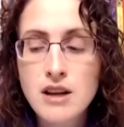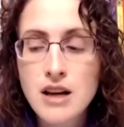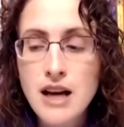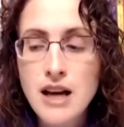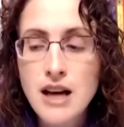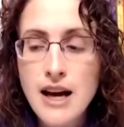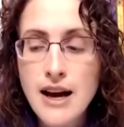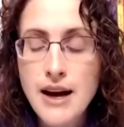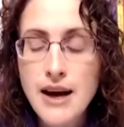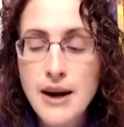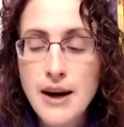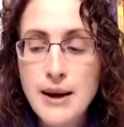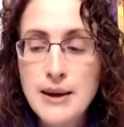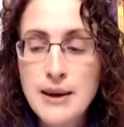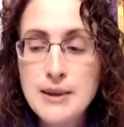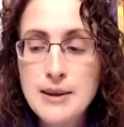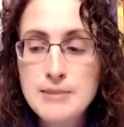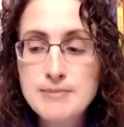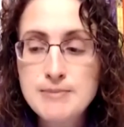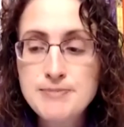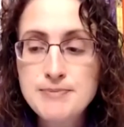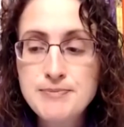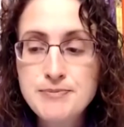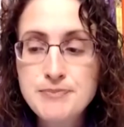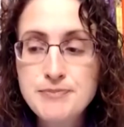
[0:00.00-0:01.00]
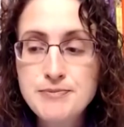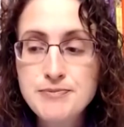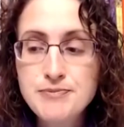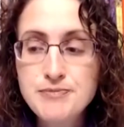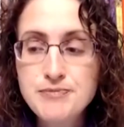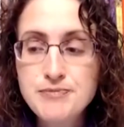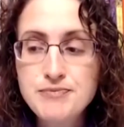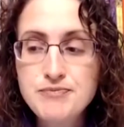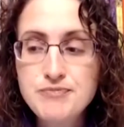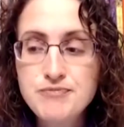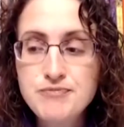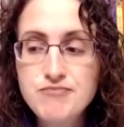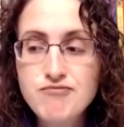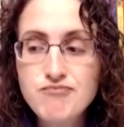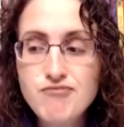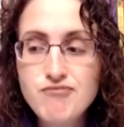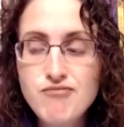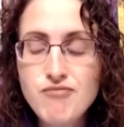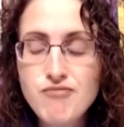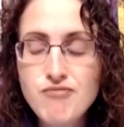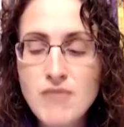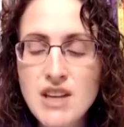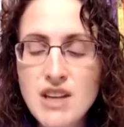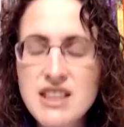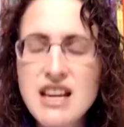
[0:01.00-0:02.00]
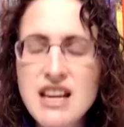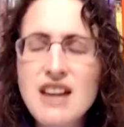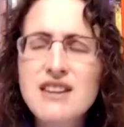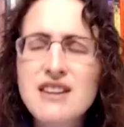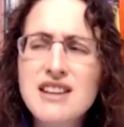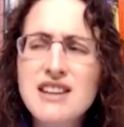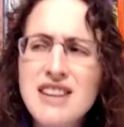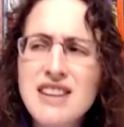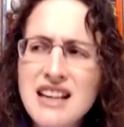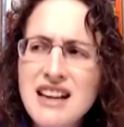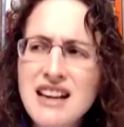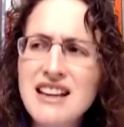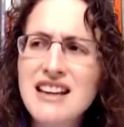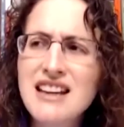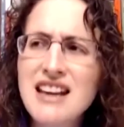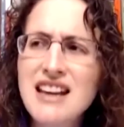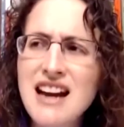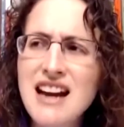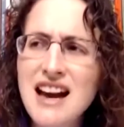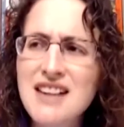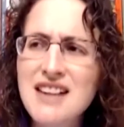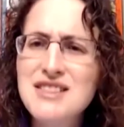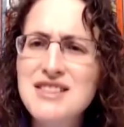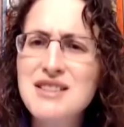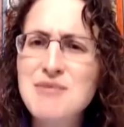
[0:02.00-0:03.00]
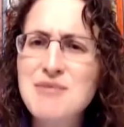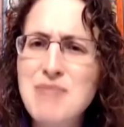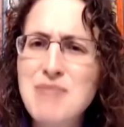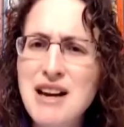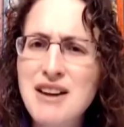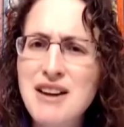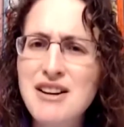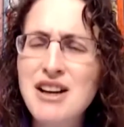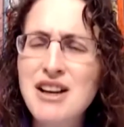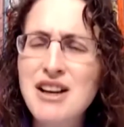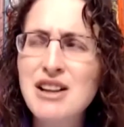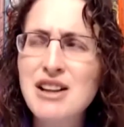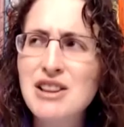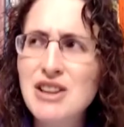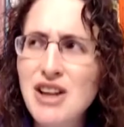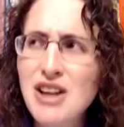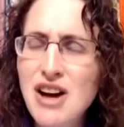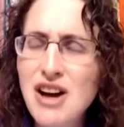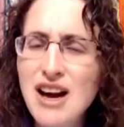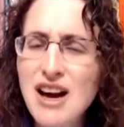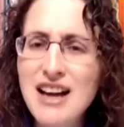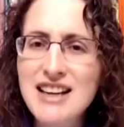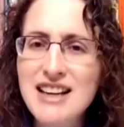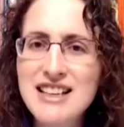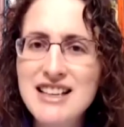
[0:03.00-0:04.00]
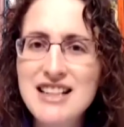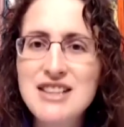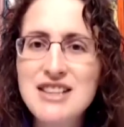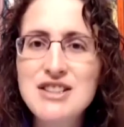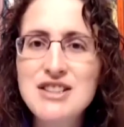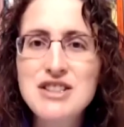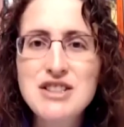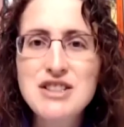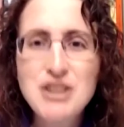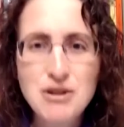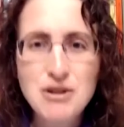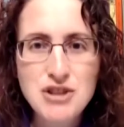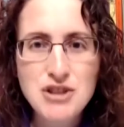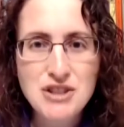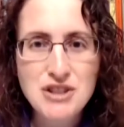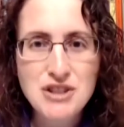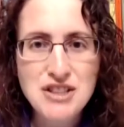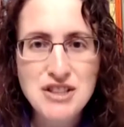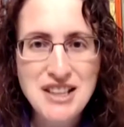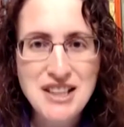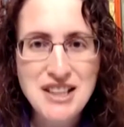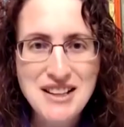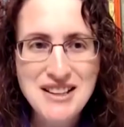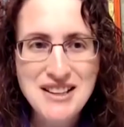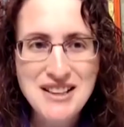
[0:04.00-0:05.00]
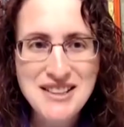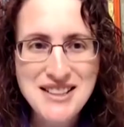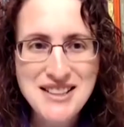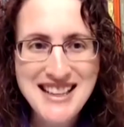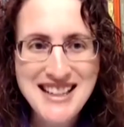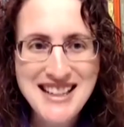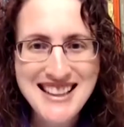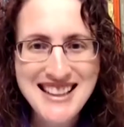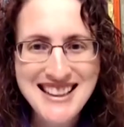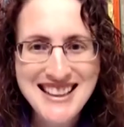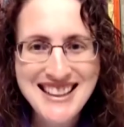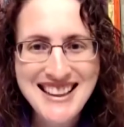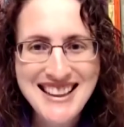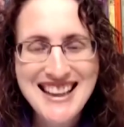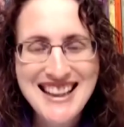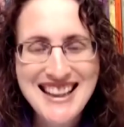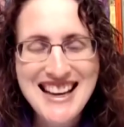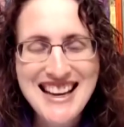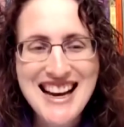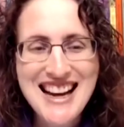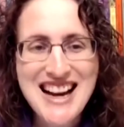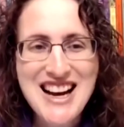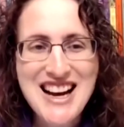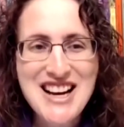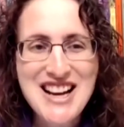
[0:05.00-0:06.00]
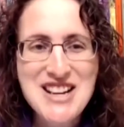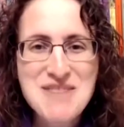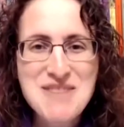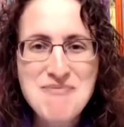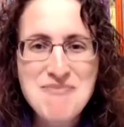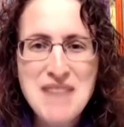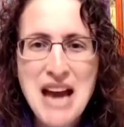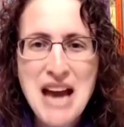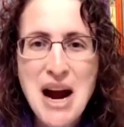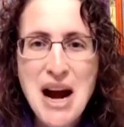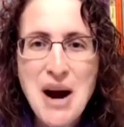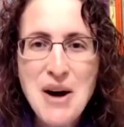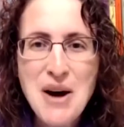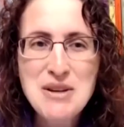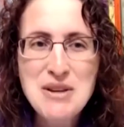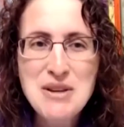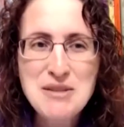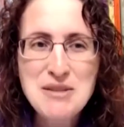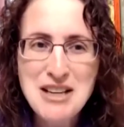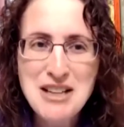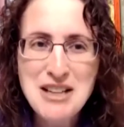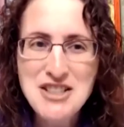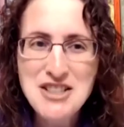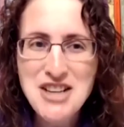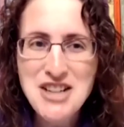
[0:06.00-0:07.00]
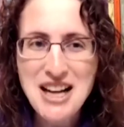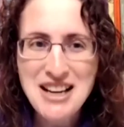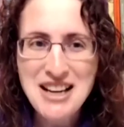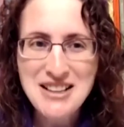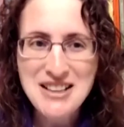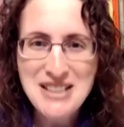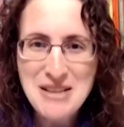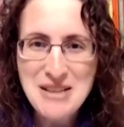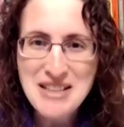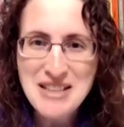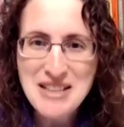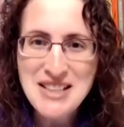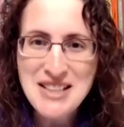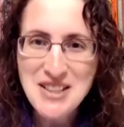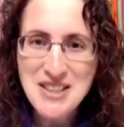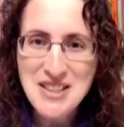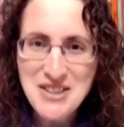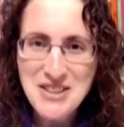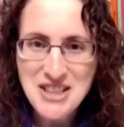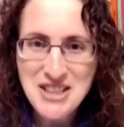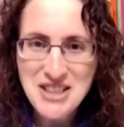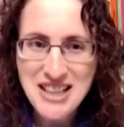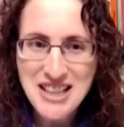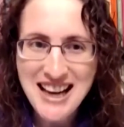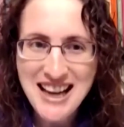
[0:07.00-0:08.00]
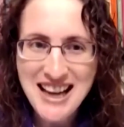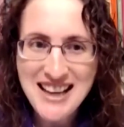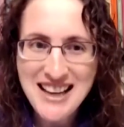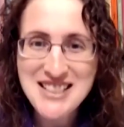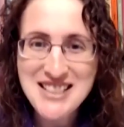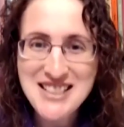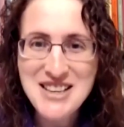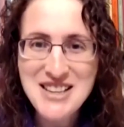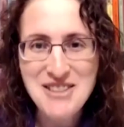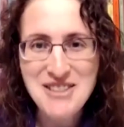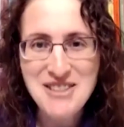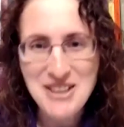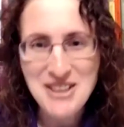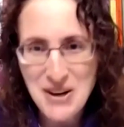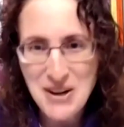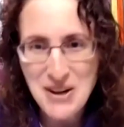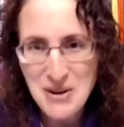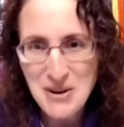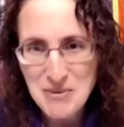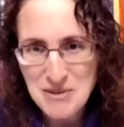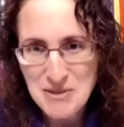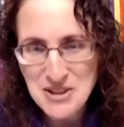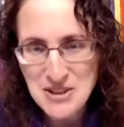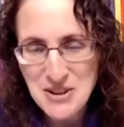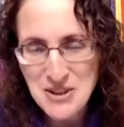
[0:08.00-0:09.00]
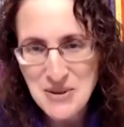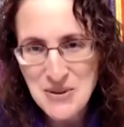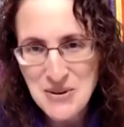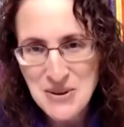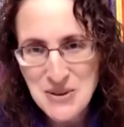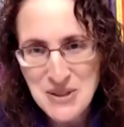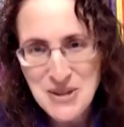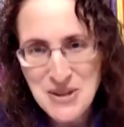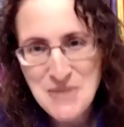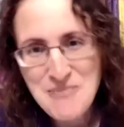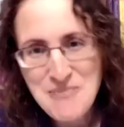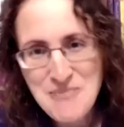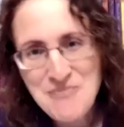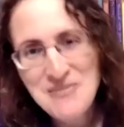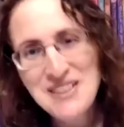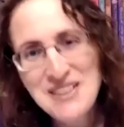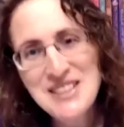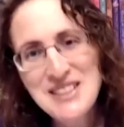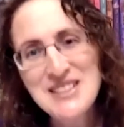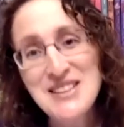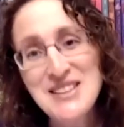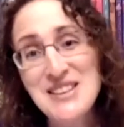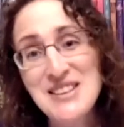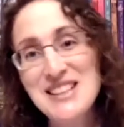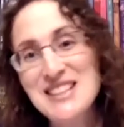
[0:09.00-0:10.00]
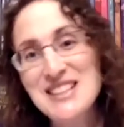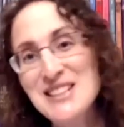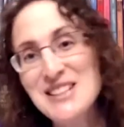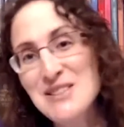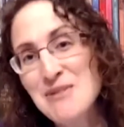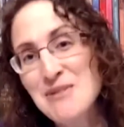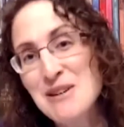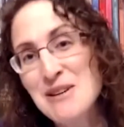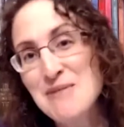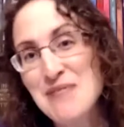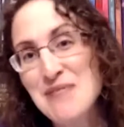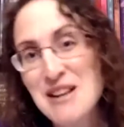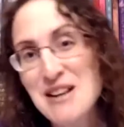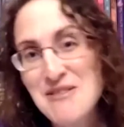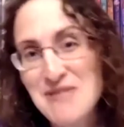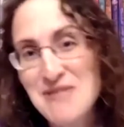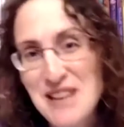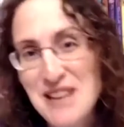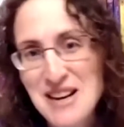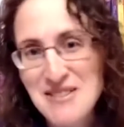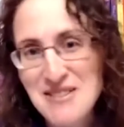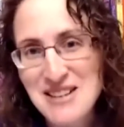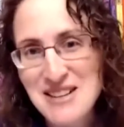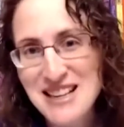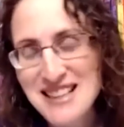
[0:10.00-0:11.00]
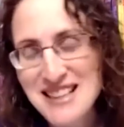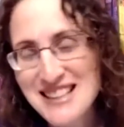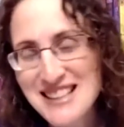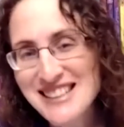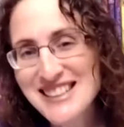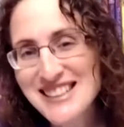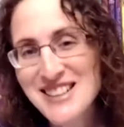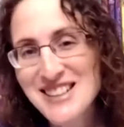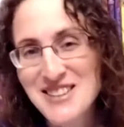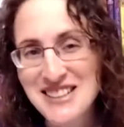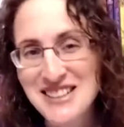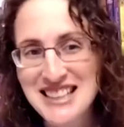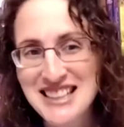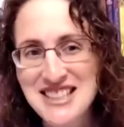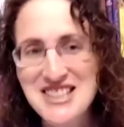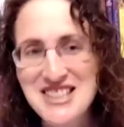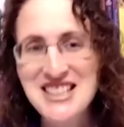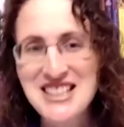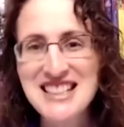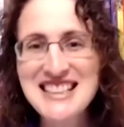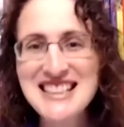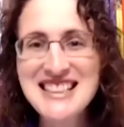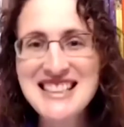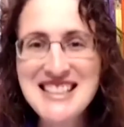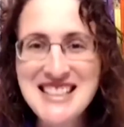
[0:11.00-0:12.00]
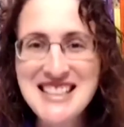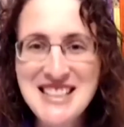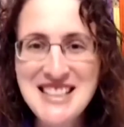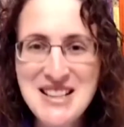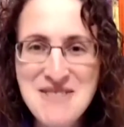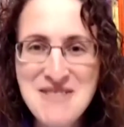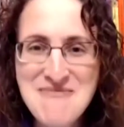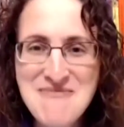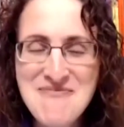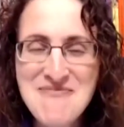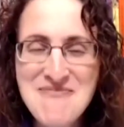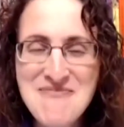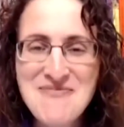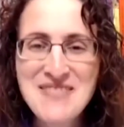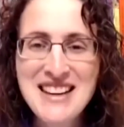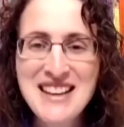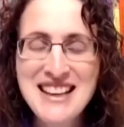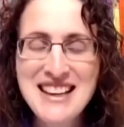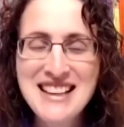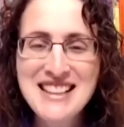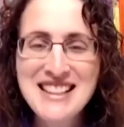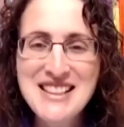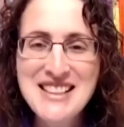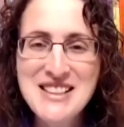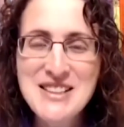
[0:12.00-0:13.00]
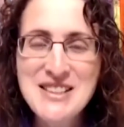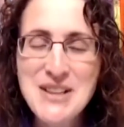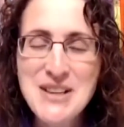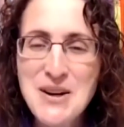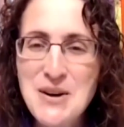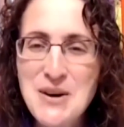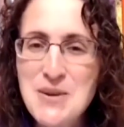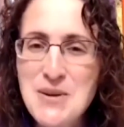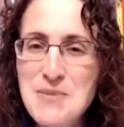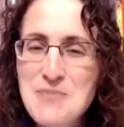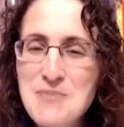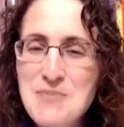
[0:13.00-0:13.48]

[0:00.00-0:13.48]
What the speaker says: The other thing I get asked about a lot is social skills. How is my child going to be socialized if they're homeschooled? So this is one of my favorite questions. So